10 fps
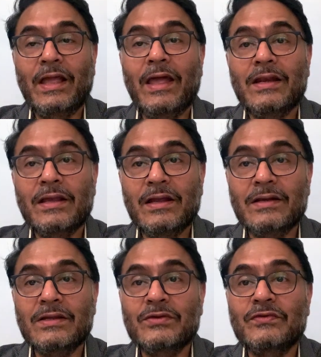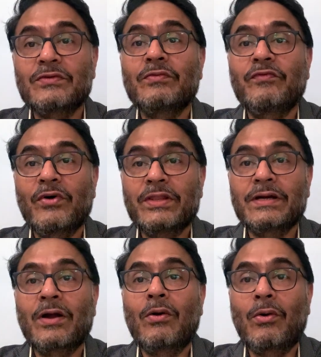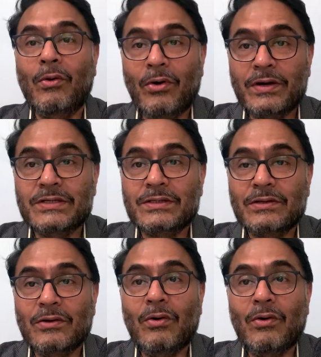and it is for the courts